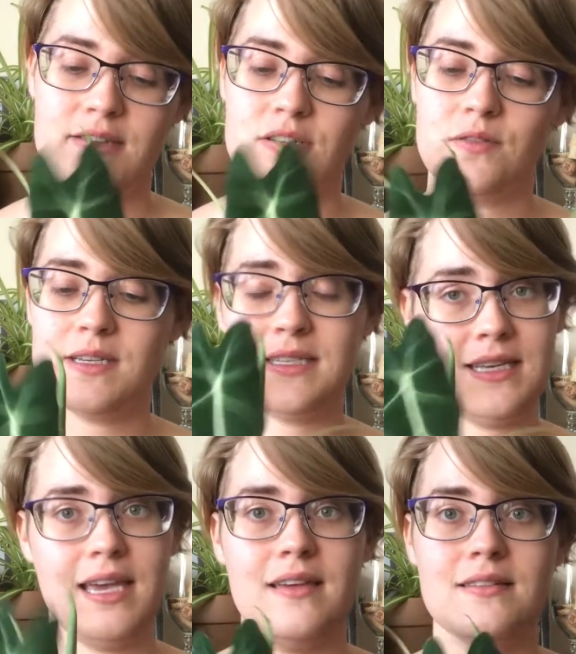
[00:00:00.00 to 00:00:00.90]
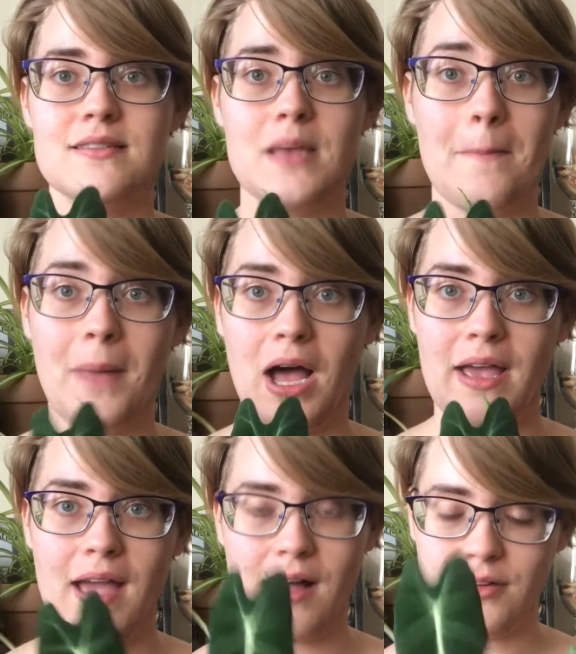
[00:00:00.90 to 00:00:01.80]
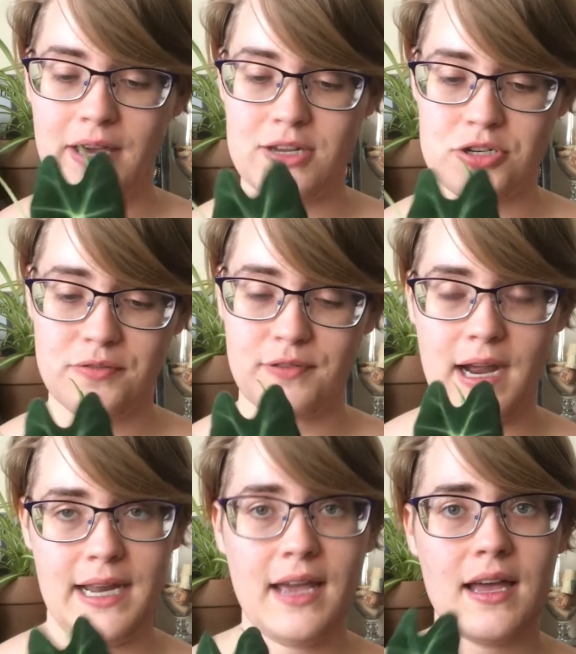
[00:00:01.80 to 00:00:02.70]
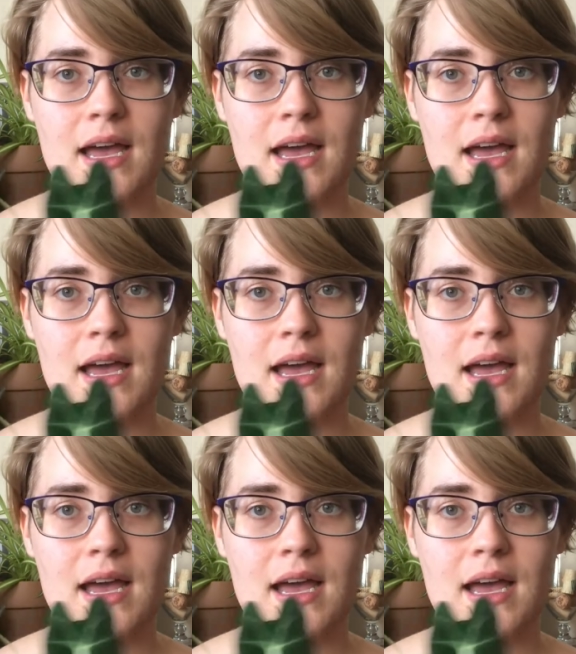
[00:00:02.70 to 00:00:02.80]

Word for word: So this is my Alocasia Frydek.